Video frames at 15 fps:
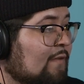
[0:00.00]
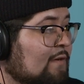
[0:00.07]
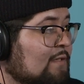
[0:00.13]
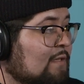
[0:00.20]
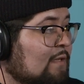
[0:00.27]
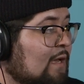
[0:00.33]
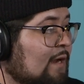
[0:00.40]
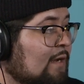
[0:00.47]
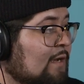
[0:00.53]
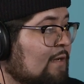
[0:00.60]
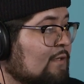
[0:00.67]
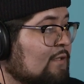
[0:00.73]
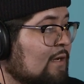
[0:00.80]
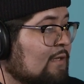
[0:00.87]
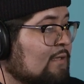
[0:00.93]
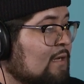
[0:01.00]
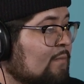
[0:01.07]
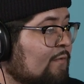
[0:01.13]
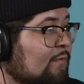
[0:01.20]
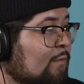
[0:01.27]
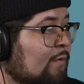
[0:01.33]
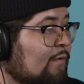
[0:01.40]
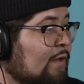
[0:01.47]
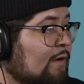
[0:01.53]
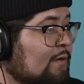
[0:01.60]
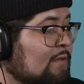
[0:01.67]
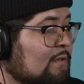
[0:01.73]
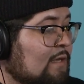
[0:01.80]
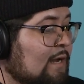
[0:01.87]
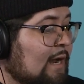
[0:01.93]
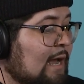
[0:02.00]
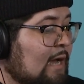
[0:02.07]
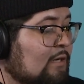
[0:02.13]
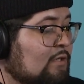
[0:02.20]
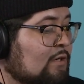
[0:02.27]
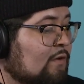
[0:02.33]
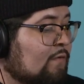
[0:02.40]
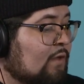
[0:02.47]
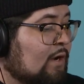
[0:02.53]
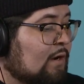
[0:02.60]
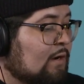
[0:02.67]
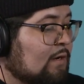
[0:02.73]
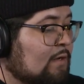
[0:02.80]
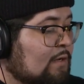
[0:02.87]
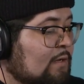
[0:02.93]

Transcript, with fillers: there's a lot of gunshots coming from over there. There's a lot of action over there.